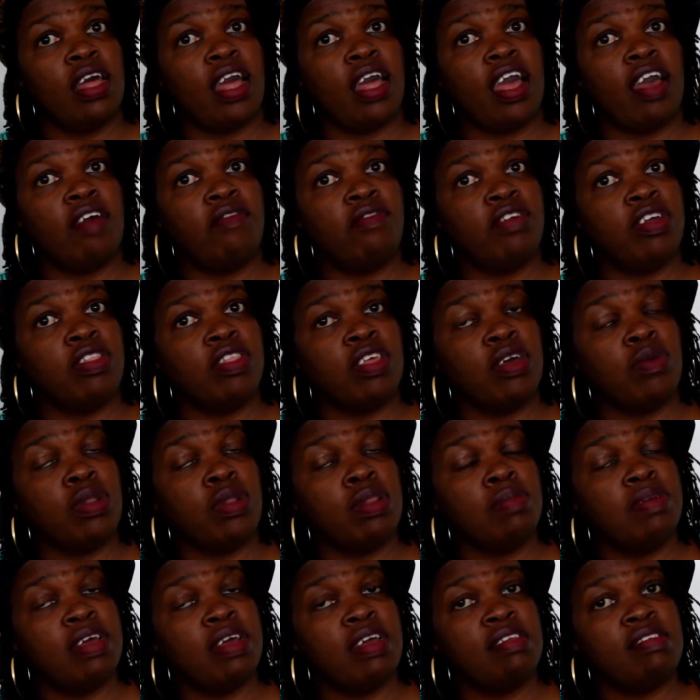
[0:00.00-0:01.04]
Everything
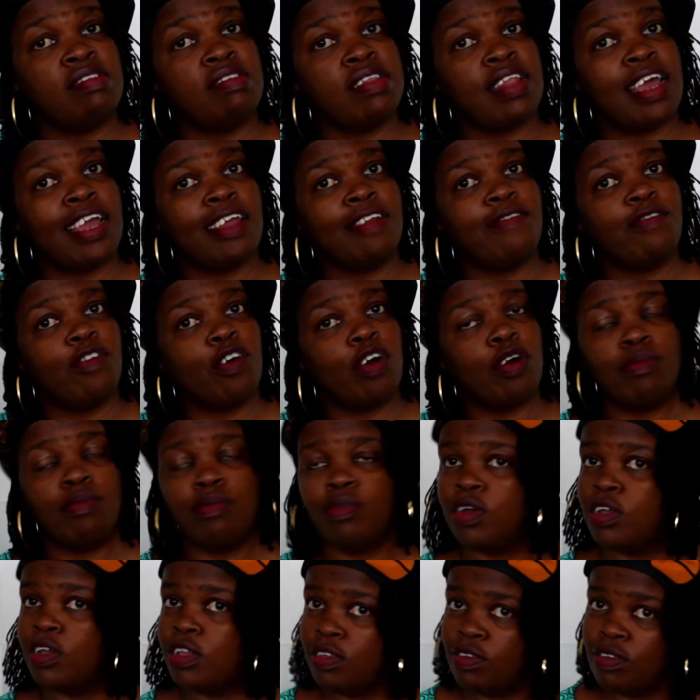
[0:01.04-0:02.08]
will be in slide
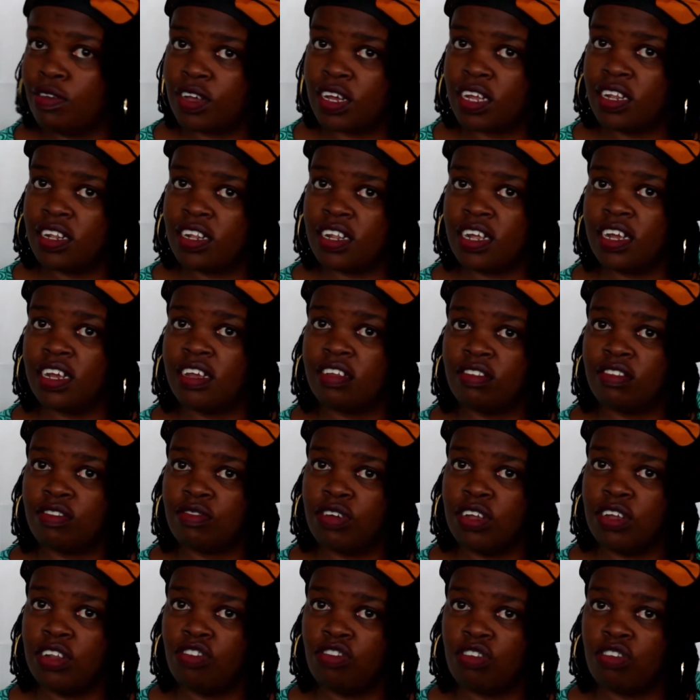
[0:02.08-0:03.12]
form. You can take
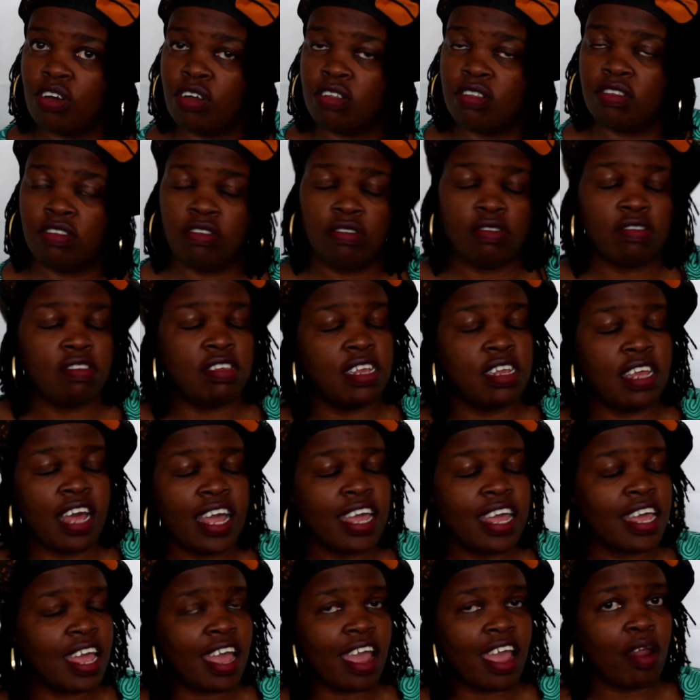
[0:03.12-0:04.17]
screenshots. You see,
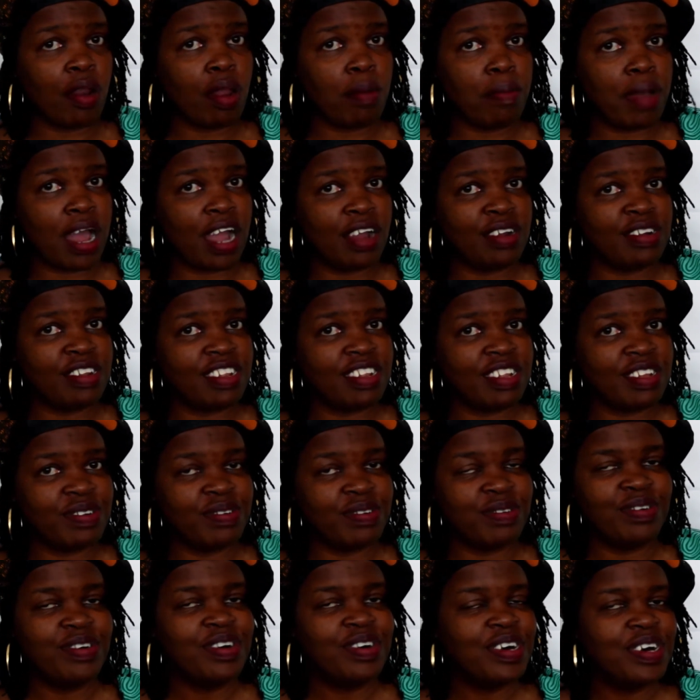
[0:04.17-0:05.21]
I care
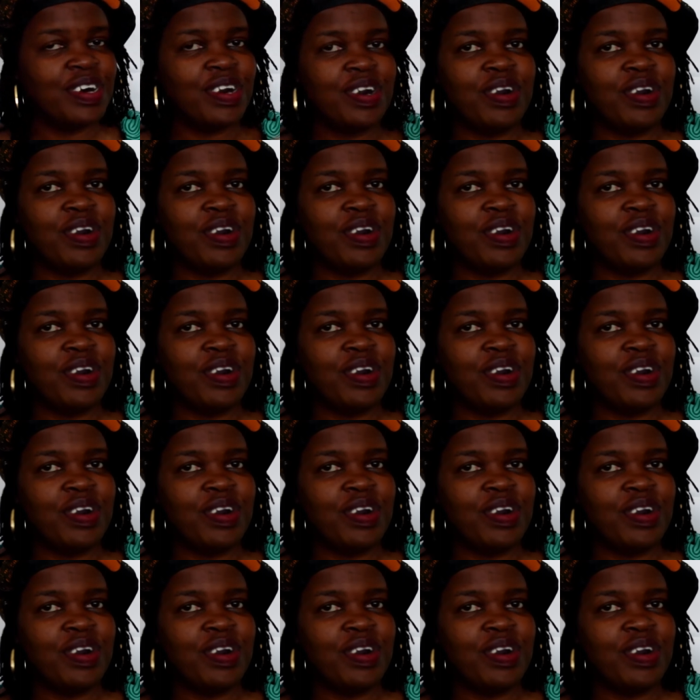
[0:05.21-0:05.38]
about you.